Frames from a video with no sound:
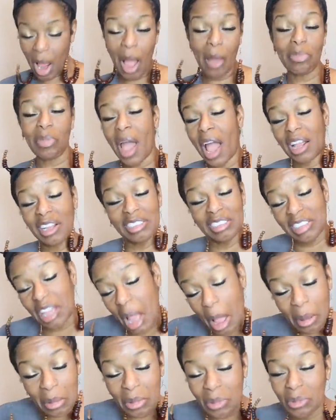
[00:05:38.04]
I'm not gonna
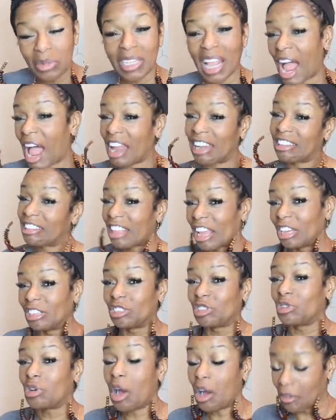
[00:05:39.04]
tell you what kind of
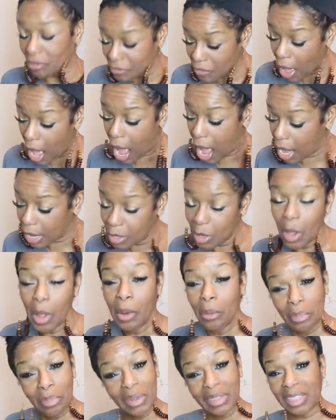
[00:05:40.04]
things you gonna find,
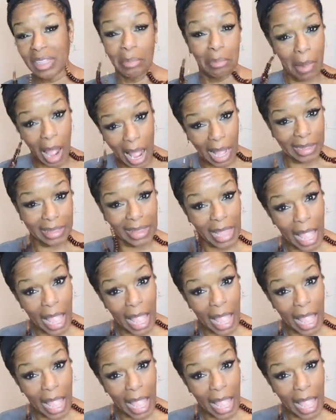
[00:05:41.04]
but they're my